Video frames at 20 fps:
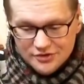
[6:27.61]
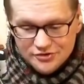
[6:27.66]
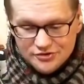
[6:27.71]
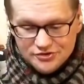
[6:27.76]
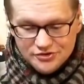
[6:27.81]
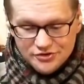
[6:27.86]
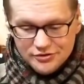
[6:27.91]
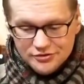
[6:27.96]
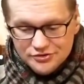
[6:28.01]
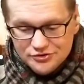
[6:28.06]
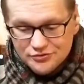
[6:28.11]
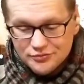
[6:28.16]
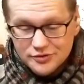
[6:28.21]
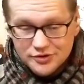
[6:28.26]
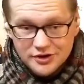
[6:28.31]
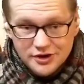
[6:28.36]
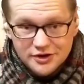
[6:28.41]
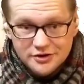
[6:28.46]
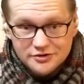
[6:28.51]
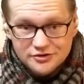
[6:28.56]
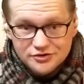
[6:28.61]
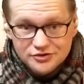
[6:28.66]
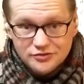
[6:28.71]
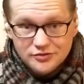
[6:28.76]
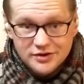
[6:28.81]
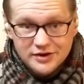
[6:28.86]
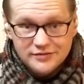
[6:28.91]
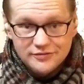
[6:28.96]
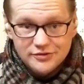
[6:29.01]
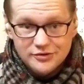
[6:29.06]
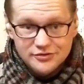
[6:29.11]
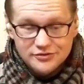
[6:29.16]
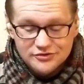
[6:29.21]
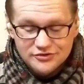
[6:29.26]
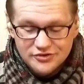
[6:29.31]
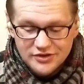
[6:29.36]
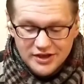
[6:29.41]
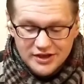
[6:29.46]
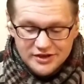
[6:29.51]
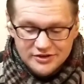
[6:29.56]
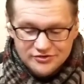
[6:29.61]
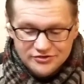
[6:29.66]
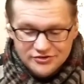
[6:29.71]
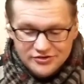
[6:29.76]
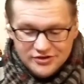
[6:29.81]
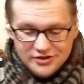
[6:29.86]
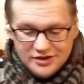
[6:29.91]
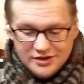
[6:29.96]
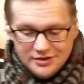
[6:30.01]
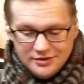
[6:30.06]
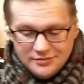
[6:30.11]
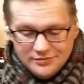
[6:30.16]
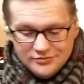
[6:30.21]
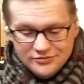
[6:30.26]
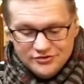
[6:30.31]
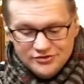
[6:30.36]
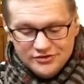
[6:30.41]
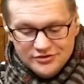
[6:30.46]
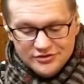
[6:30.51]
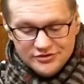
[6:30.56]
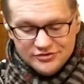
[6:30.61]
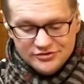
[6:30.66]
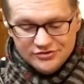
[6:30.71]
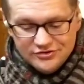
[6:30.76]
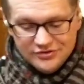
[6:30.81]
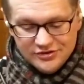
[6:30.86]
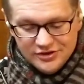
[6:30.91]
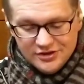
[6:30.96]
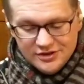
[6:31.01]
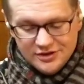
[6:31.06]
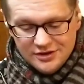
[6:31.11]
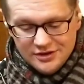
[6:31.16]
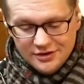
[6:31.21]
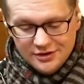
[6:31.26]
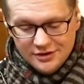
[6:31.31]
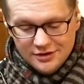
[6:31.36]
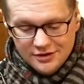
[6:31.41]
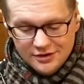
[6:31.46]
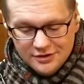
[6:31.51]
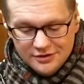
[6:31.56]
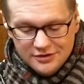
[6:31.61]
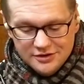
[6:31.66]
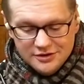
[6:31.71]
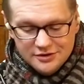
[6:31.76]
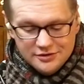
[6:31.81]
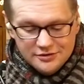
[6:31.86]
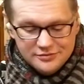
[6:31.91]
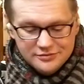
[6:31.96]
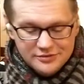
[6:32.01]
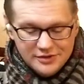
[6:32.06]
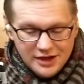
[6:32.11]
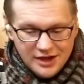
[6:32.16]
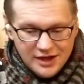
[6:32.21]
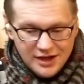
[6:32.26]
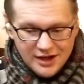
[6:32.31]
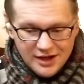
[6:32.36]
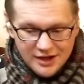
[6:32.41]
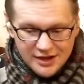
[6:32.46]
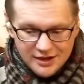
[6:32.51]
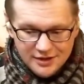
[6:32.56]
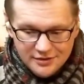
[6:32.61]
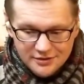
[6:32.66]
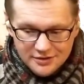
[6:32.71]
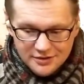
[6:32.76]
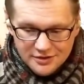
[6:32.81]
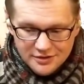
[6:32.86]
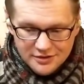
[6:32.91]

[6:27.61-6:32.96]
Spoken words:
So it's 120 volts AC. As you can see, going high.